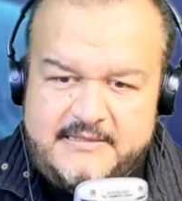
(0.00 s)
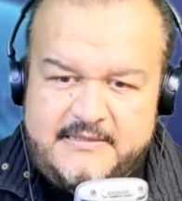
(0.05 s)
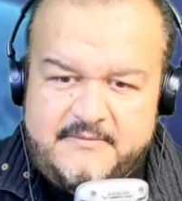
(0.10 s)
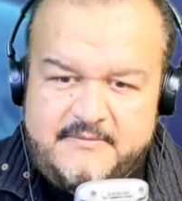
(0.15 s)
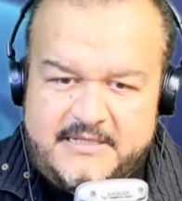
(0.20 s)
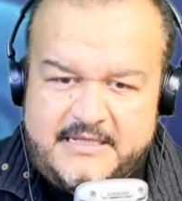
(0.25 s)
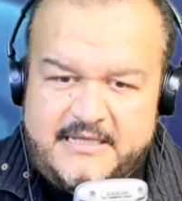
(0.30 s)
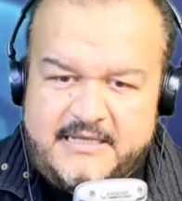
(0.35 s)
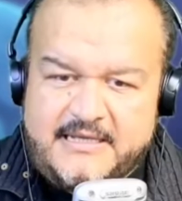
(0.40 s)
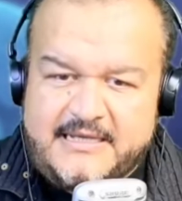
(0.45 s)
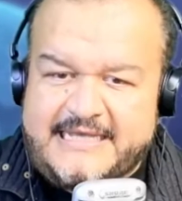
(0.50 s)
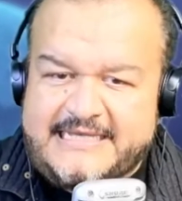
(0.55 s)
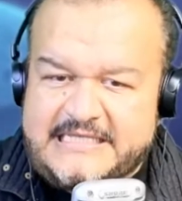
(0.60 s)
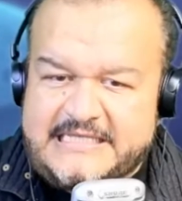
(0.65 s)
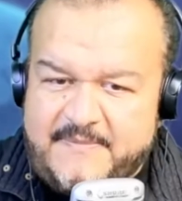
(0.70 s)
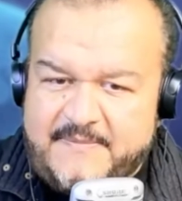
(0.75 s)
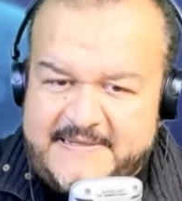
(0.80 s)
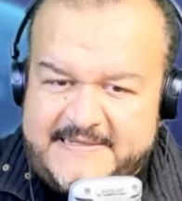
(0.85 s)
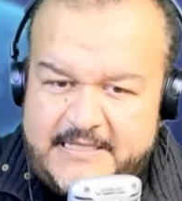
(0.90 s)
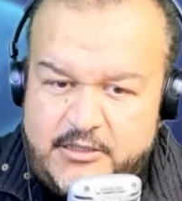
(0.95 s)
What's
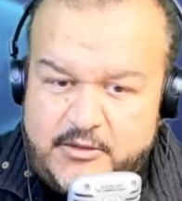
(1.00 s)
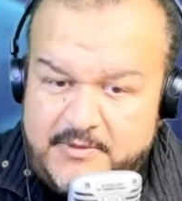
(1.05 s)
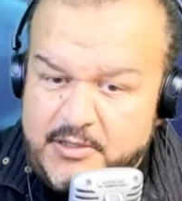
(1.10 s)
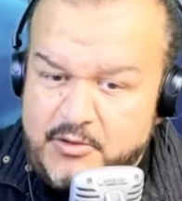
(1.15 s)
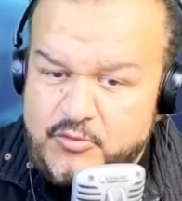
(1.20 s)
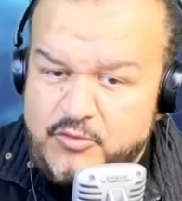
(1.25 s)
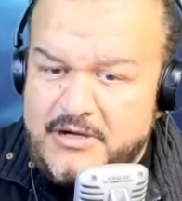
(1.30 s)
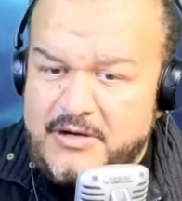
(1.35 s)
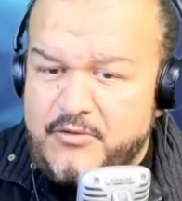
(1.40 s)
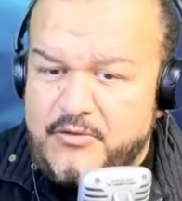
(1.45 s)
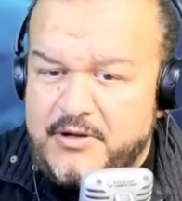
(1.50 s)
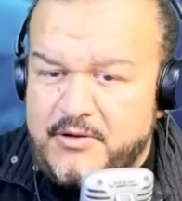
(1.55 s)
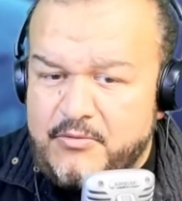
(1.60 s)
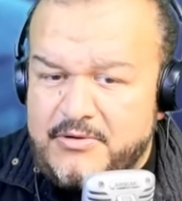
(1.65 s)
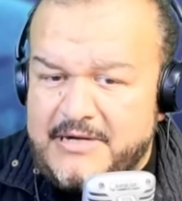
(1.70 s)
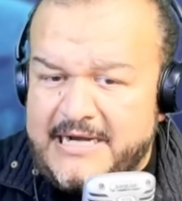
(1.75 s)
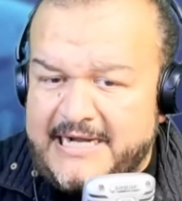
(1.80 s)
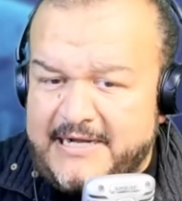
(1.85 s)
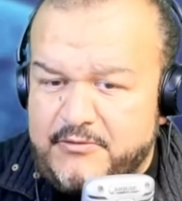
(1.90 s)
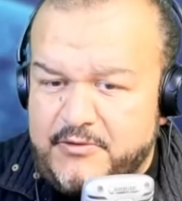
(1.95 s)
going on? Well, a
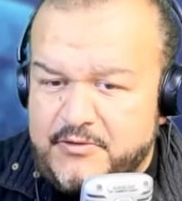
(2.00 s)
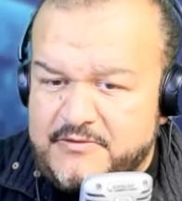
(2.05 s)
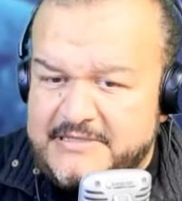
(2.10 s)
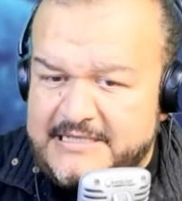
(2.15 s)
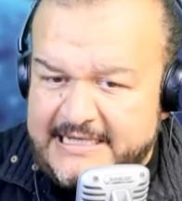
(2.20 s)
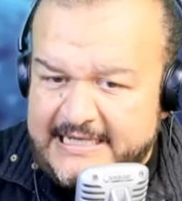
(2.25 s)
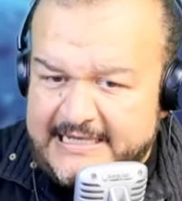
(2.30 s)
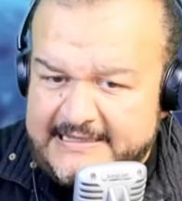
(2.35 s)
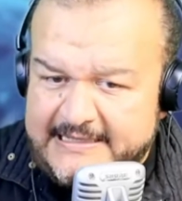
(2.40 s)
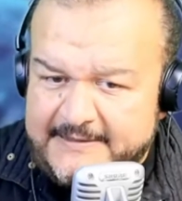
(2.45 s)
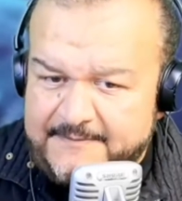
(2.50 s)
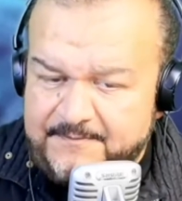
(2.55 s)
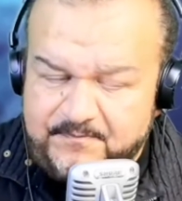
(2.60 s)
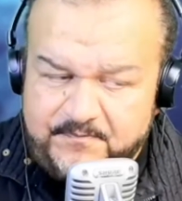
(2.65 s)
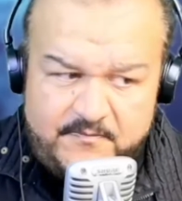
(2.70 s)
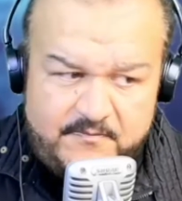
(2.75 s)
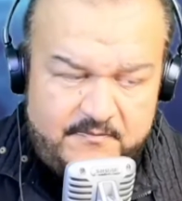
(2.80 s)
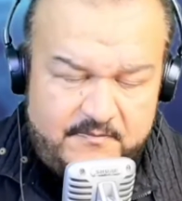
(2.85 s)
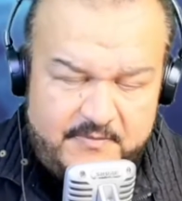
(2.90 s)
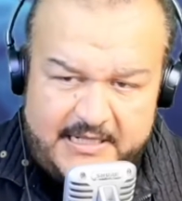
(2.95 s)
secret meeting, just
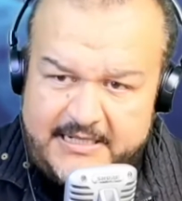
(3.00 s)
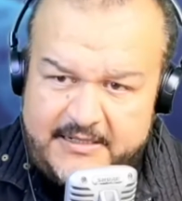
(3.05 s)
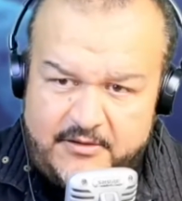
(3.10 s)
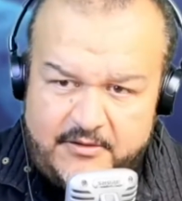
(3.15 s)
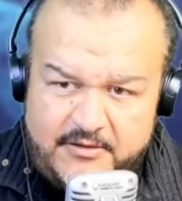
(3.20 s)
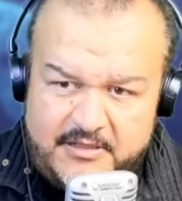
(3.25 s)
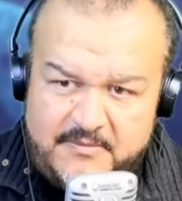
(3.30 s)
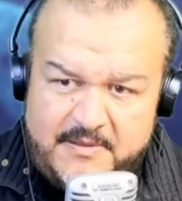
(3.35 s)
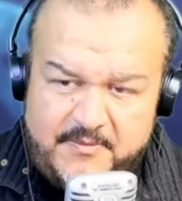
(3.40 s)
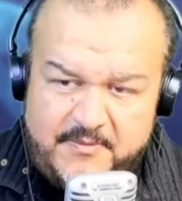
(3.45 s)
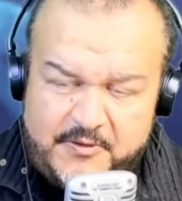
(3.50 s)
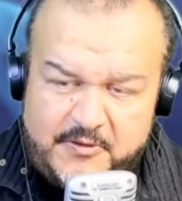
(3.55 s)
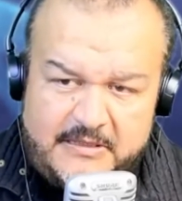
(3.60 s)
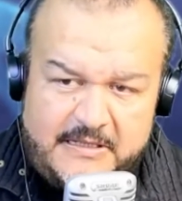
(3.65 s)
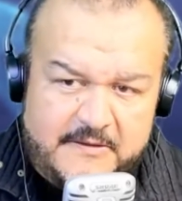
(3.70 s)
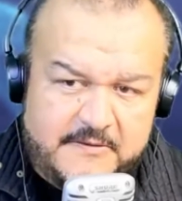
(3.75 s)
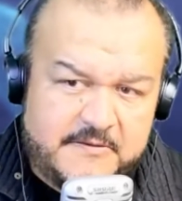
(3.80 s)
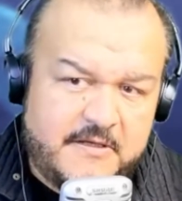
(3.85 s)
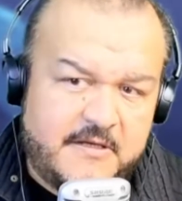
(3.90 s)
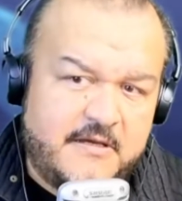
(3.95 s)
to keep it simple, a
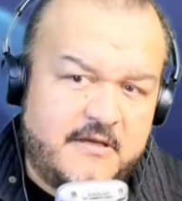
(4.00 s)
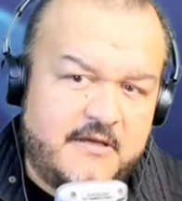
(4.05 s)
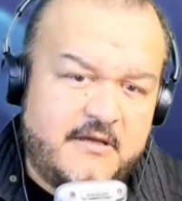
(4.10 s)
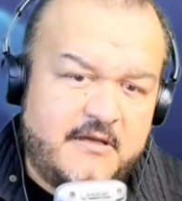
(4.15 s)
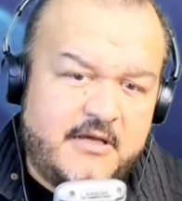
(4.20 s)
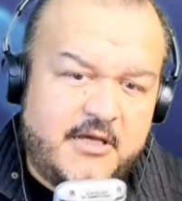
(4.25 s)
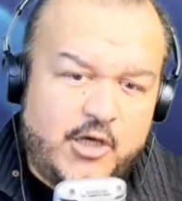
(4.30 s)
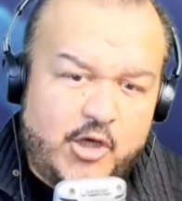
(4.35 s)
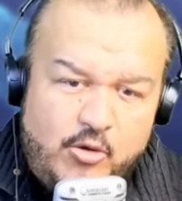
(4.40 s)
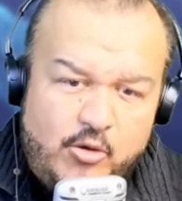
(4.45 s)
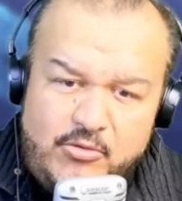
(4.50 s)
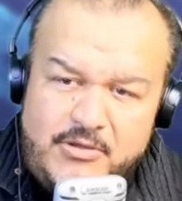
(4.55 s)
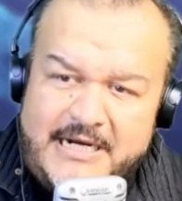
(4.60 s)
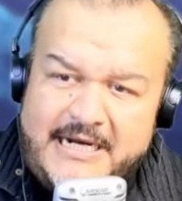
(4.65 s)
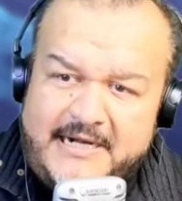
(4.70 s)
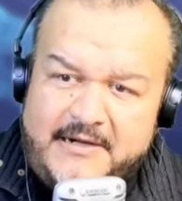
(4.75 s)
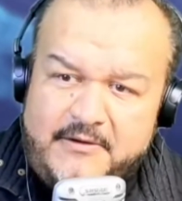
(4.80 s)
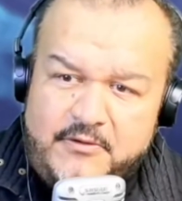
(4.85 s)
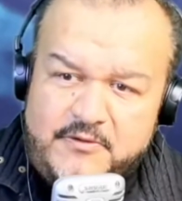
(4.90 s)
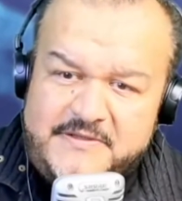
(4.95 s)
secret meeting in
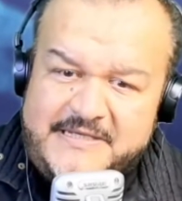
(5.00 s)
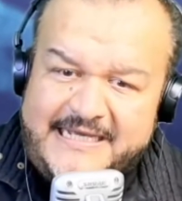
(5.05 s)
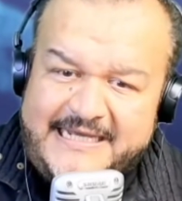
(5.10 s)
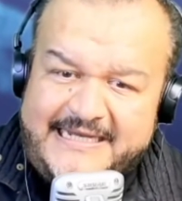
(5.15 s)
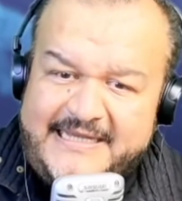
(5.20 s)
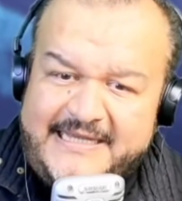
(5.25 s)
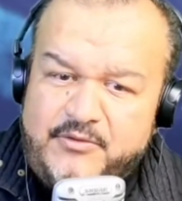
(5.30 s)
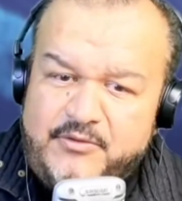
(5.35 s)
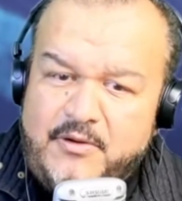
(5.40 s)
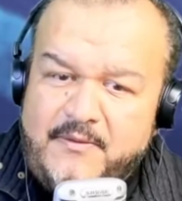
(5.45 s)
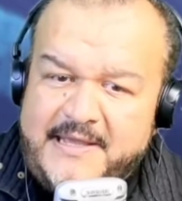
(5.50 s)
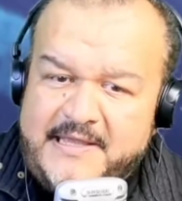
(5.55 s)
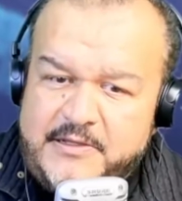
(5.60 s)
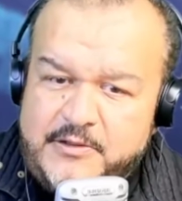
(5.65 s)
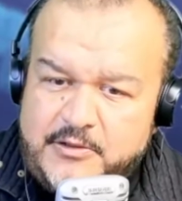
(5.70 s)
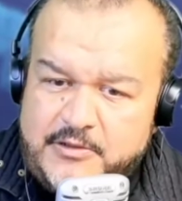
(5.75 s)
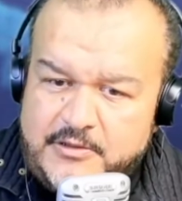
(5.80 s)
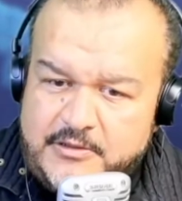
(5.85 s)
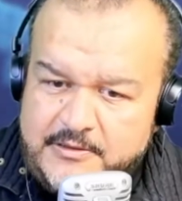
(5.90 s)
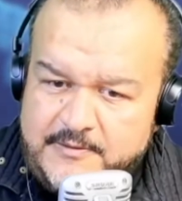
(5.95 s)
New York.
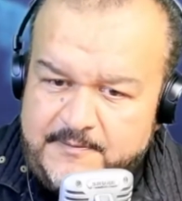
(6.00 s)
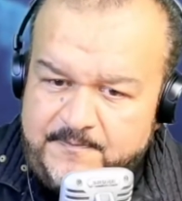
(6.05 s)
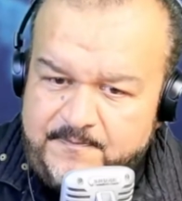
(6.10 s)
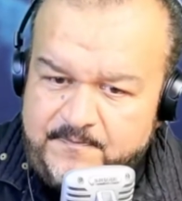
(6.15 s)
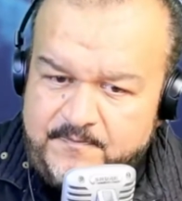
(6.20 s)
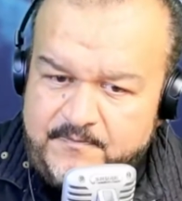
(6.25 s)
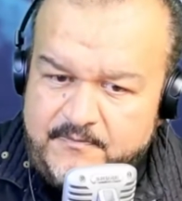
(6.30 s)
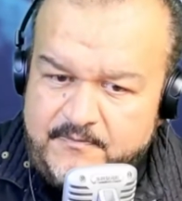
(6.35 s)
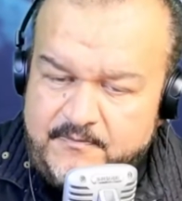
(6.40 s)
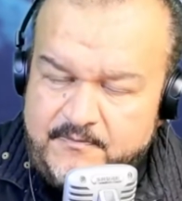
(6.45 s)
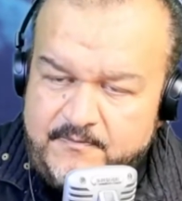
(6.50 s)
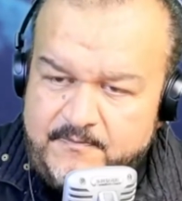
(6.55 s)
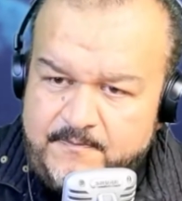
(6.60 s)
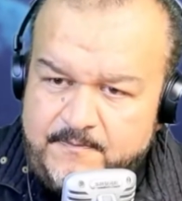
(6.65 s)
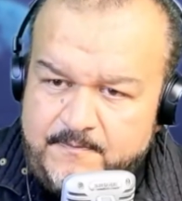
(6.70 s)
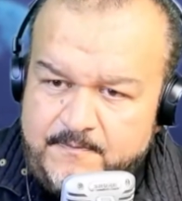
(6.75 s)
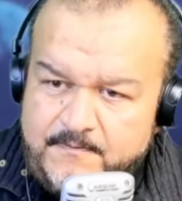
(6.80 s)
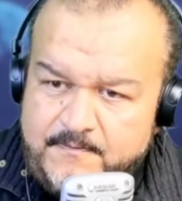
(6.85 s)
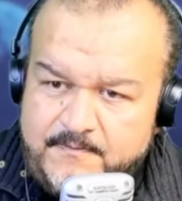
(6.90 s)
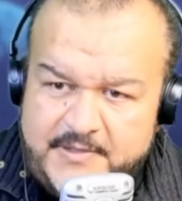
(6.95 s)

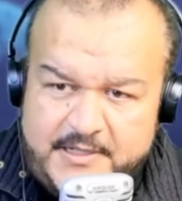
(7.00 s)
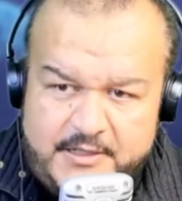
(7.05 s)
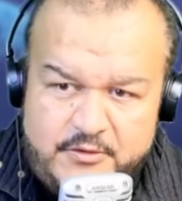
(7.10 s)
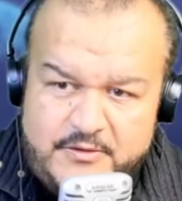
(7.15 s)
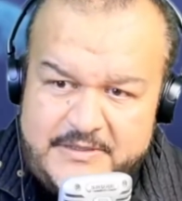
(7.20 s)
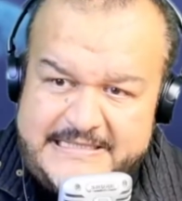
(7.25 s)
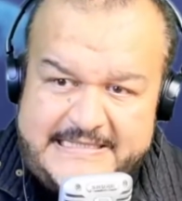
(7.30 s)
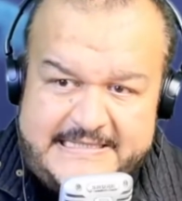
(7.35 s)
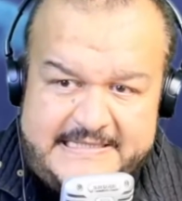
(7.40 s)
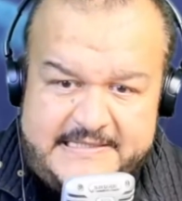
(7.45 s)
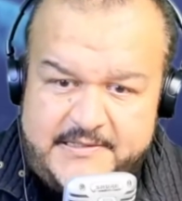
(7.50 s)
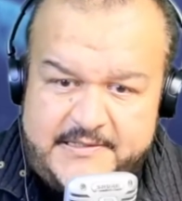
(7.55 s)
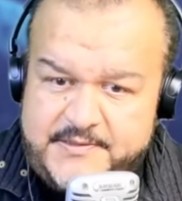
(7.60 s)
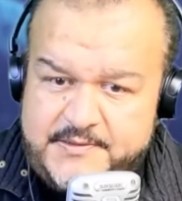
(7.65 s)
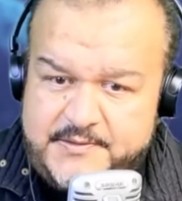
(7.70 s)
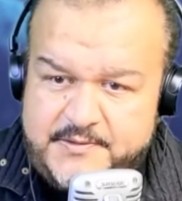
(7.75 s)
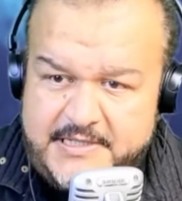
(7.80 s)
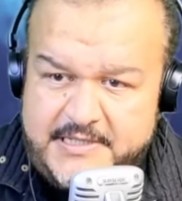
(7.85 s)
But it's not from the United